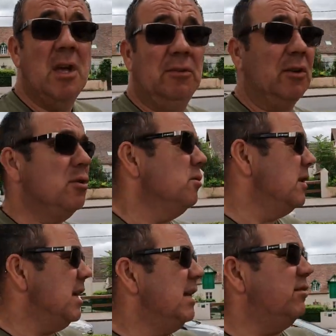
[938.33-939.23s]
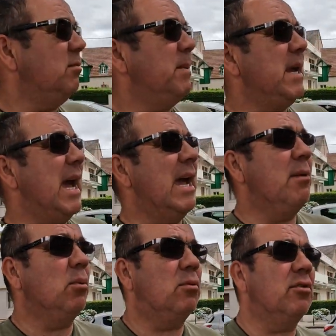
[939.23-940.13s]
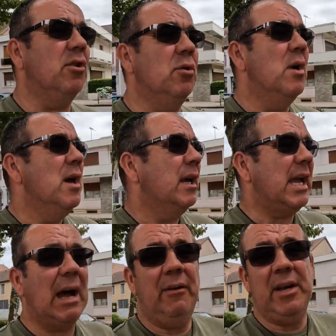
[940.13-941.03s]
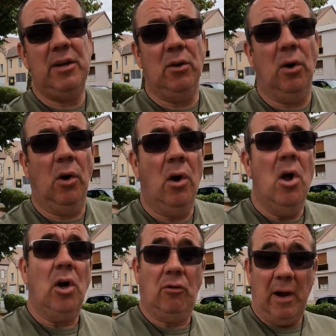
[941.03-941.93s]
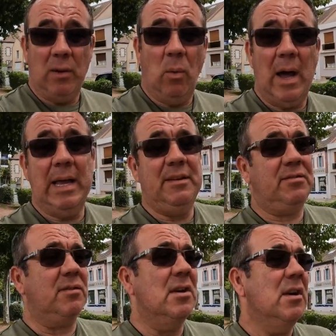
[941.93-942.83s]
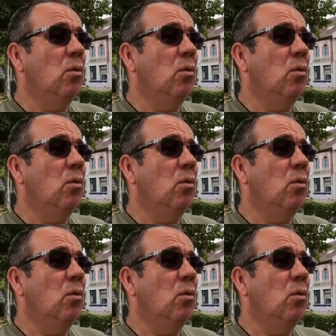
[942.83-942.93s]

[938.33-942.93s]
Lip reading: So you need to be able to carry your grey waste,